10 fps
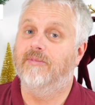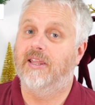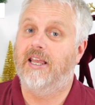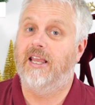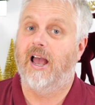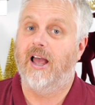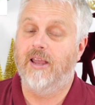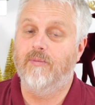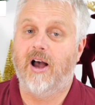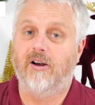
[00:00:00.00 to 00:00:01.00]
The
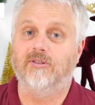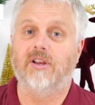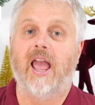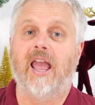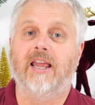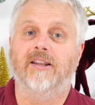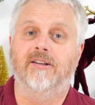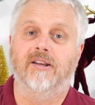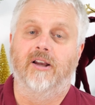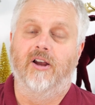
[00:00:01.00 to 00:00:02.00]
emails
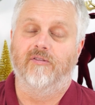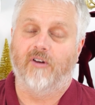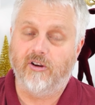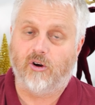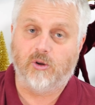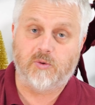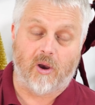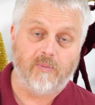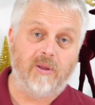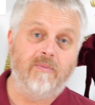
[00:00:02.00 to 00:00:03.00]
and phone calls
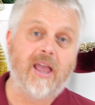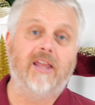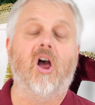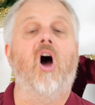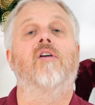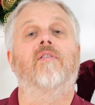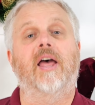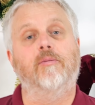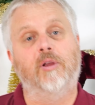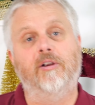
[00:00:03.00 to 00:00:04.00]
won't be manned over
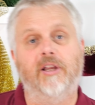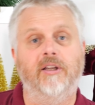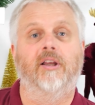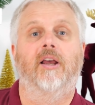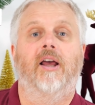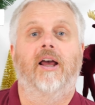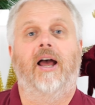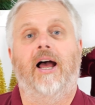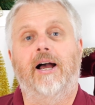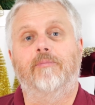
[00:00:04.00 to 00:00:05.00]
that period,
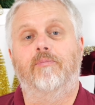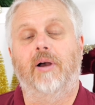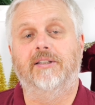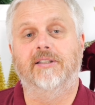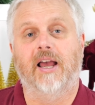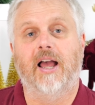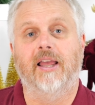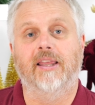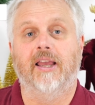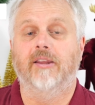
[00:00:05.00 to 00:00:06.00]

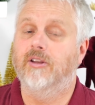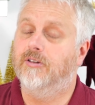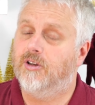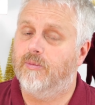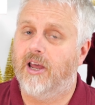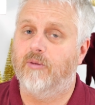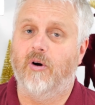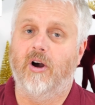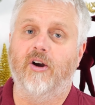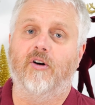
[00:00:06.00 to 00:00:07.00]
but you'll still be able to
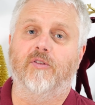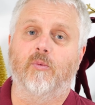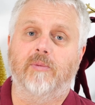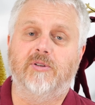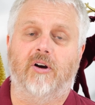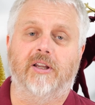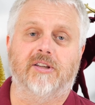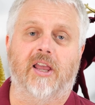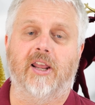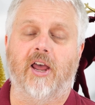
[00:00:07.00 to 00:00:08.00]
buy off the website,
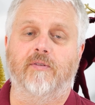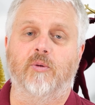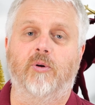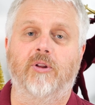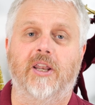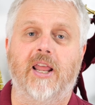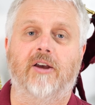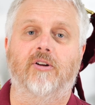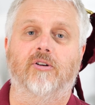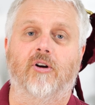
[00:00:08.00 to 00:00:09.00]
so head over to
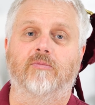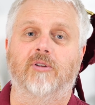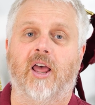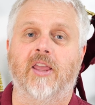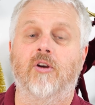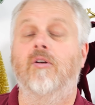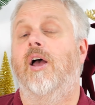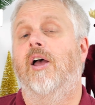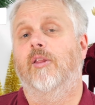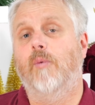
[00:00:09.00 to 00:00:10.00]
bullionnow.com.au.
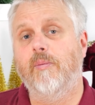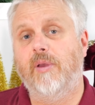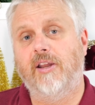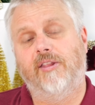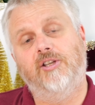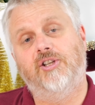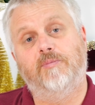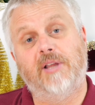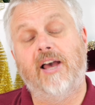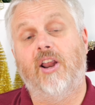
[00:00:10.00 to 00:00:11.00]
Won't be anything
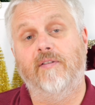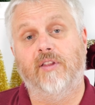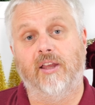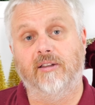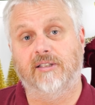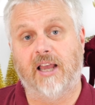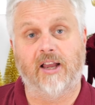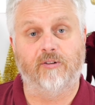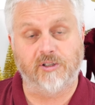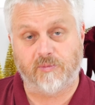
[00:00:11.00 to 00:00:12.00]
shipped out over
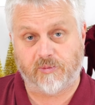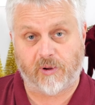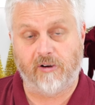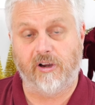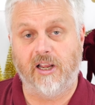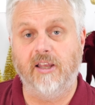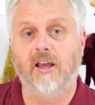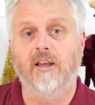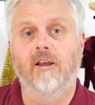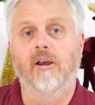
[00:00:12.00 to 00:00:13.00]
that Christmas period
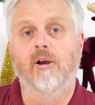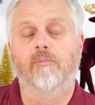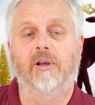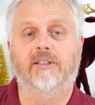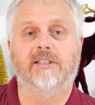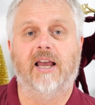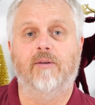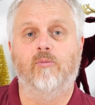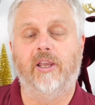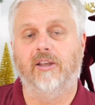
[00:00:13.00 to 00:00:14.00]
either, but
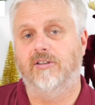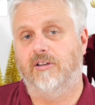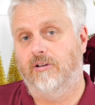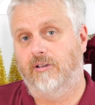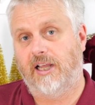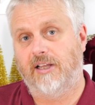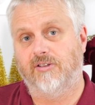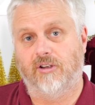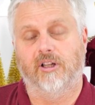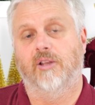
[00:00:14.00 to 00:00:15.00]
we can still
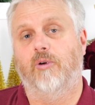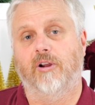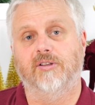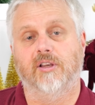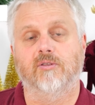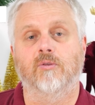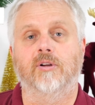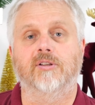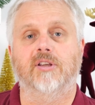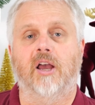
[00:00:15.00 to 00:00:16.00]
certainly process
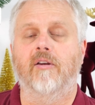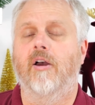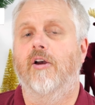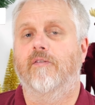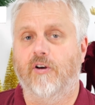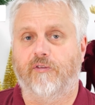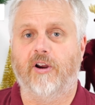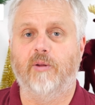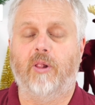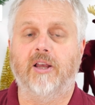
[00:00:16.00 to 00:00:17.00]
orders. So feel
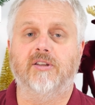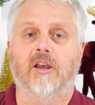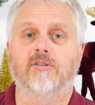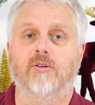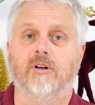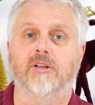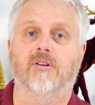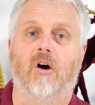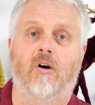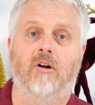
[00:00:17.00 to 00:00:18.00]
free to place those
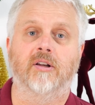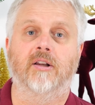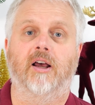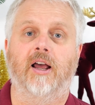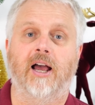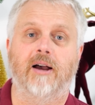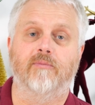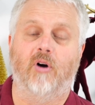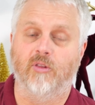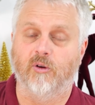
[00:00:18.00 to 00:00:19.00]
orders through
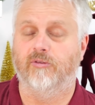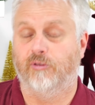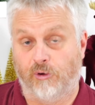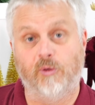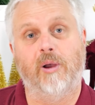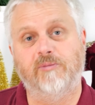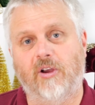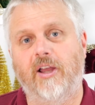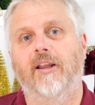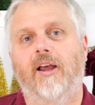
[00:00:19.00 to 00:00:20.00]
the
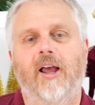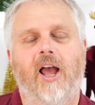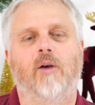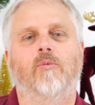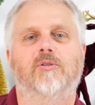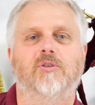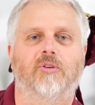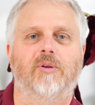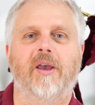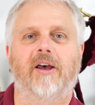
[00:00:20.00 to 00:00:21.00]
website, and we'll
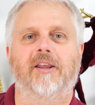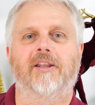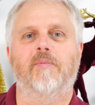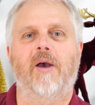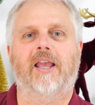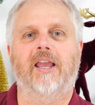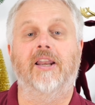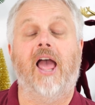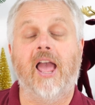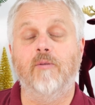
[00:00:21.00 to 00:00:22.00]
sort them out in the back
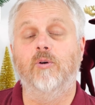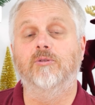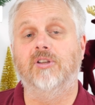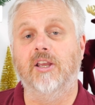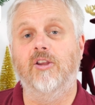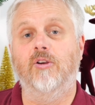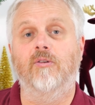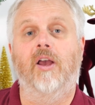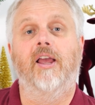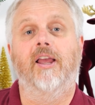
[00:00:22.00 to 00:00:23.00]
end, and we'll see
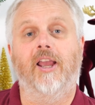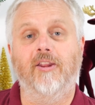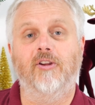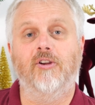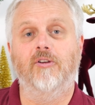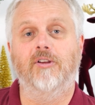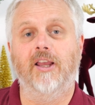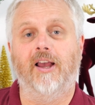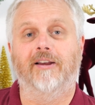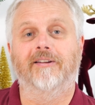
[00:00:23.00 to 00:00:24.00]
you in the new
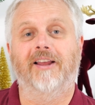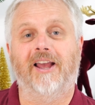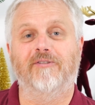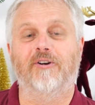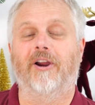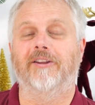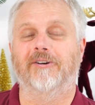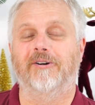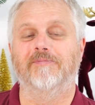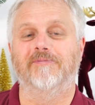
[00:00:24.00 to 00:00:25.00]
year. Have a great time,